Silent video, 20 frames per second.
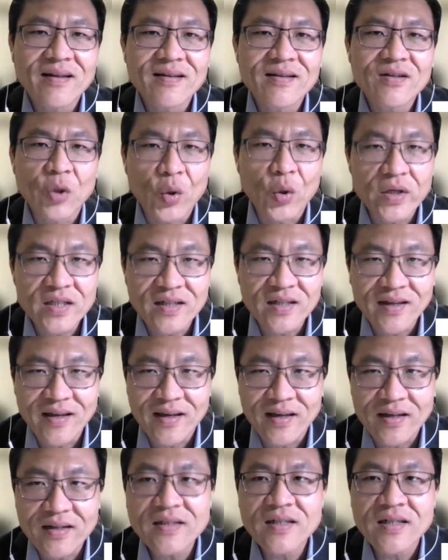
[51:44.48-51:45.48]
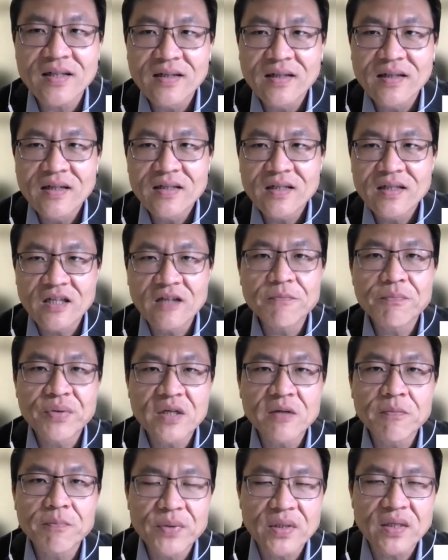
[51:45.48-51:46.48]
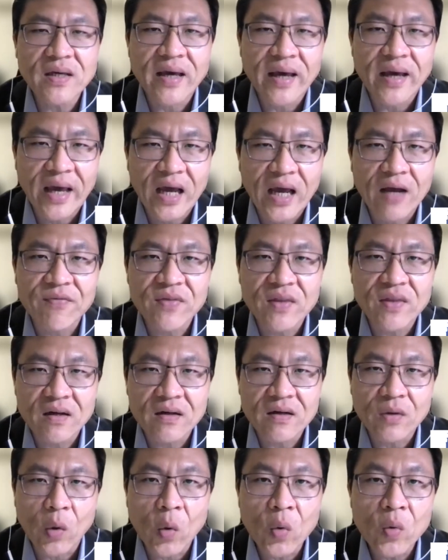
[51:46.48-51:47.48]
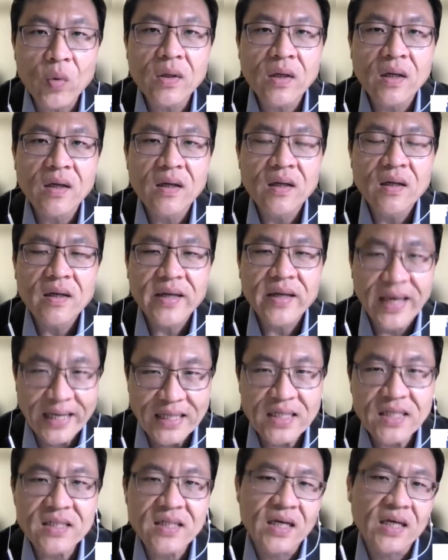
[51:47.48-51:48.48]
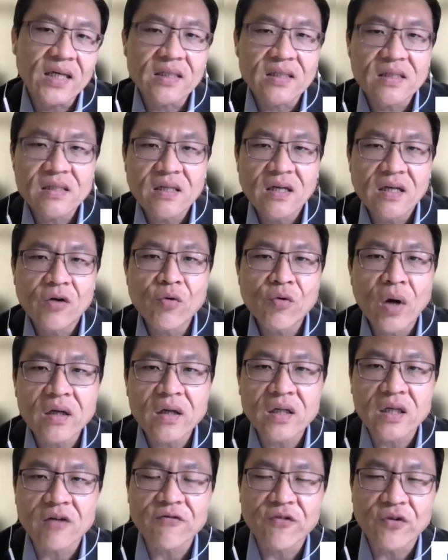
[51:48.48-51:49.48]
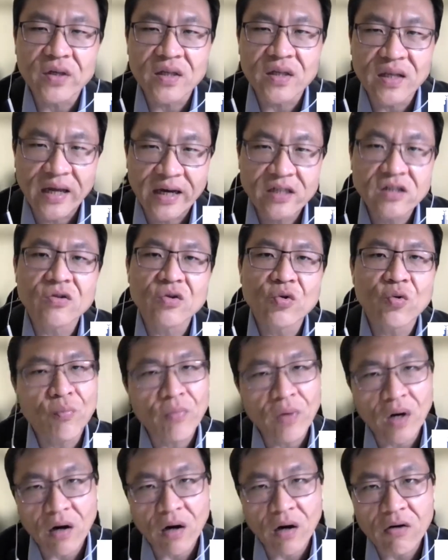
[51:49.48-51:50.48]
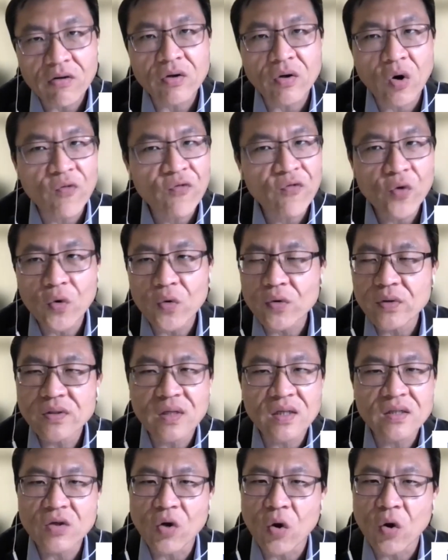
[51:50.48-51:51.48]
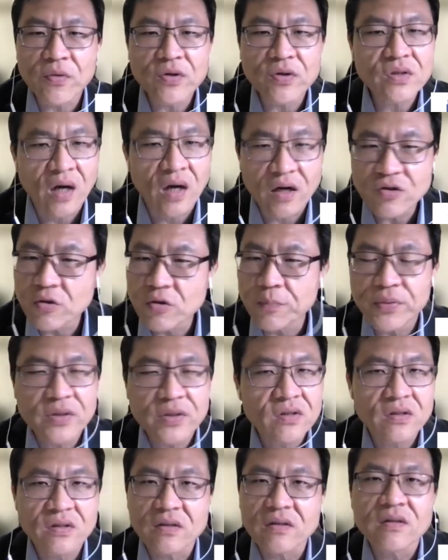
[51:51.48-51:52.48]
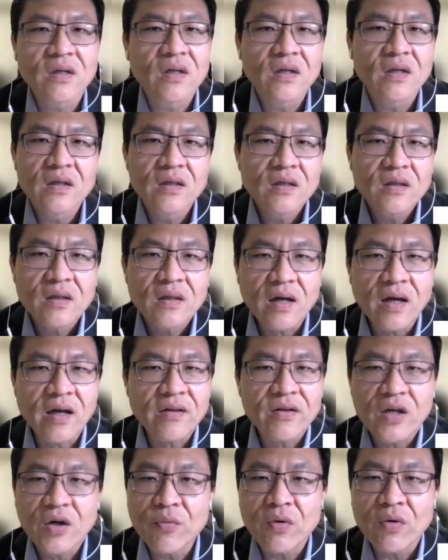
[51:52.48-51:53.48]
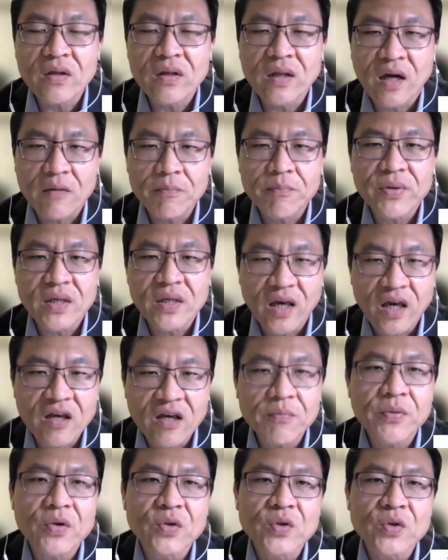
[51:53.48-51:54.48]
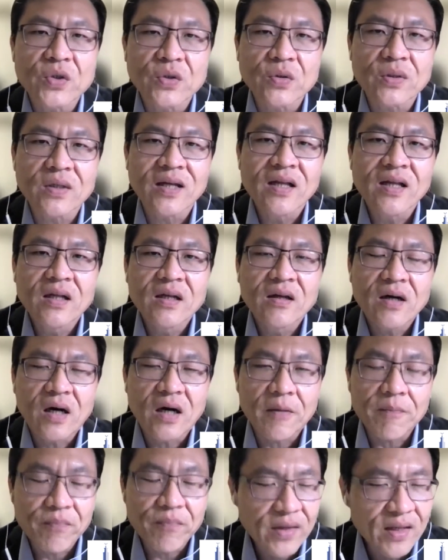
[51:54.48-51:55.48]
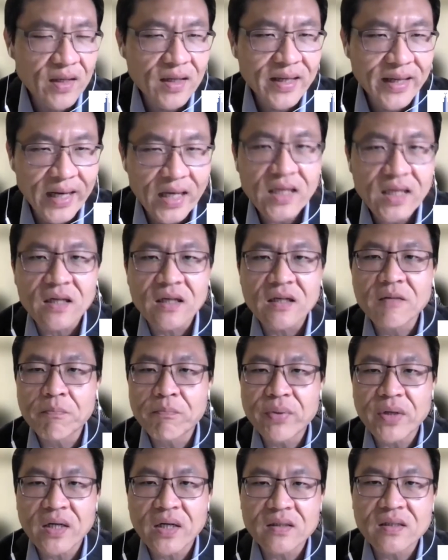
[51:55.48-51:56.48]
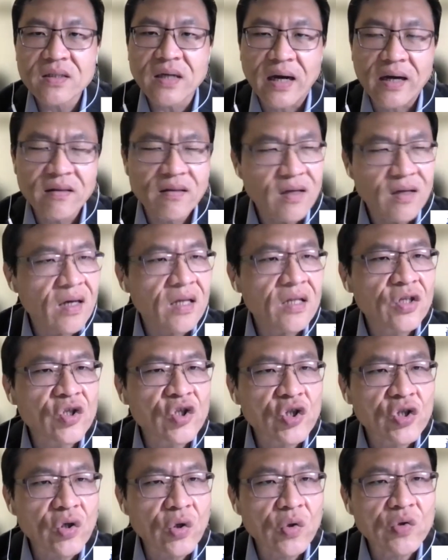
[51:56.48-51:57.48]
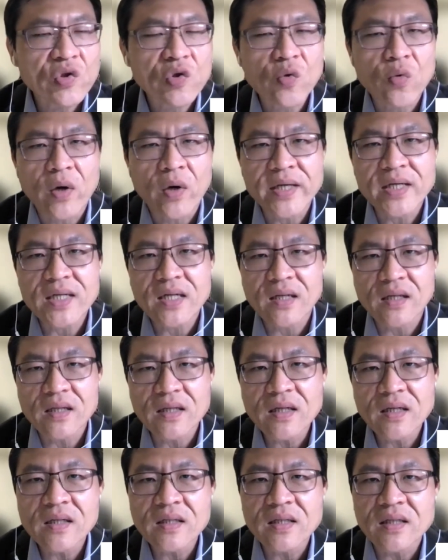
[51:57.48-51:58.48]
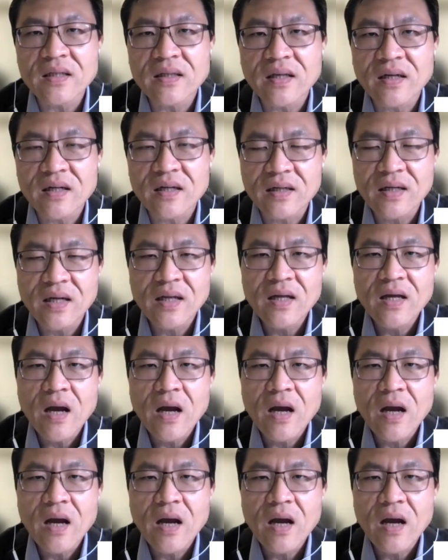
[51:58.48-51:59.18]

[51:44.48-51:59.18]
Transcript: toward the end, TPP have their own candidates running for election tomorrow. Of course, it's almost 100%. They will not be able to get it, but I think it shows quite clearly their